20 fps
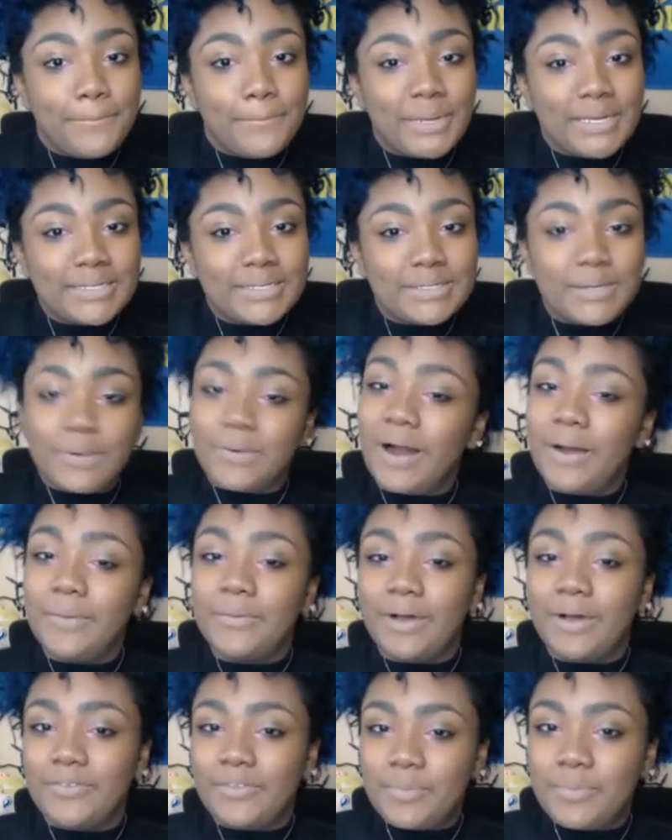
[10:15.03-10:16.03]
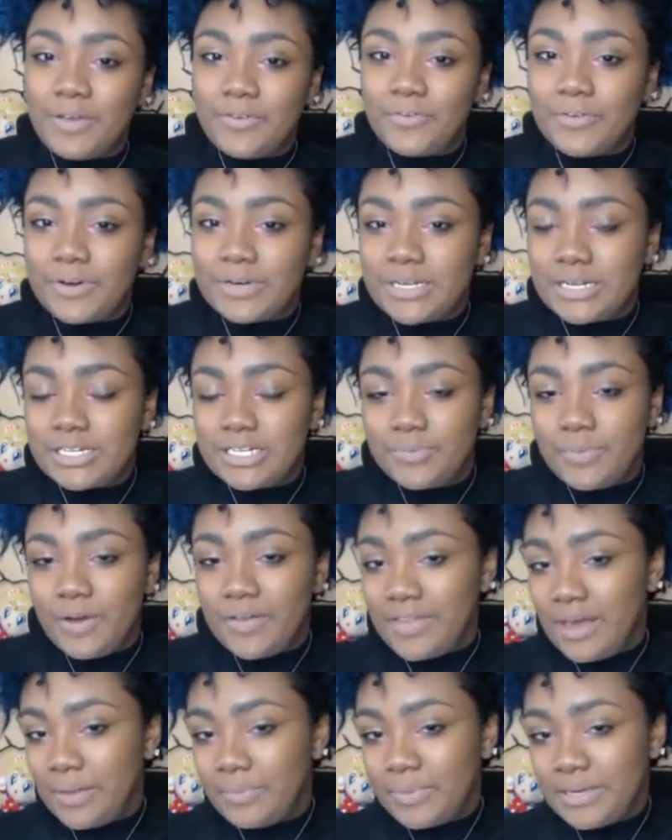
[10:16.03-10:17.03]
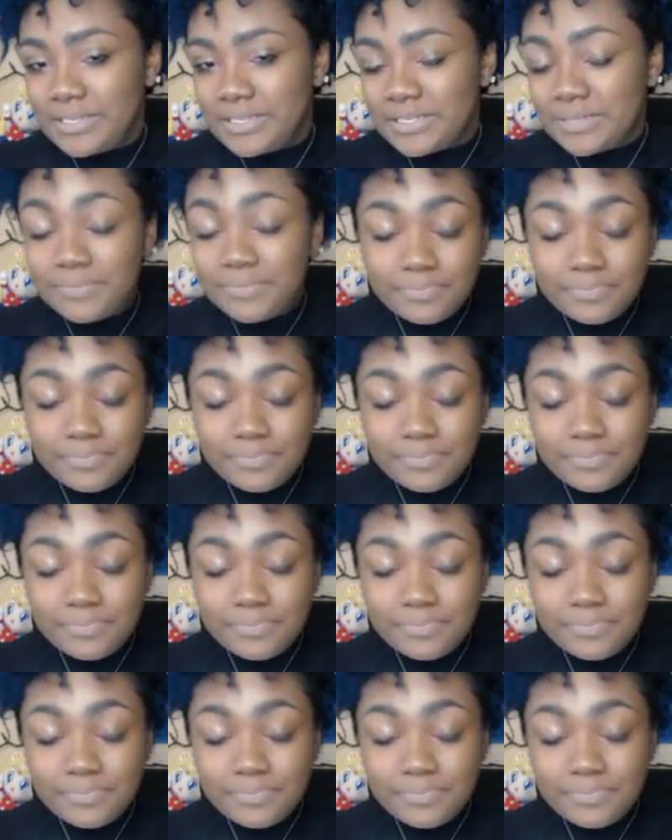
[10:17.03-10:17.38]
So I will have to pay for a touch-up on that piece.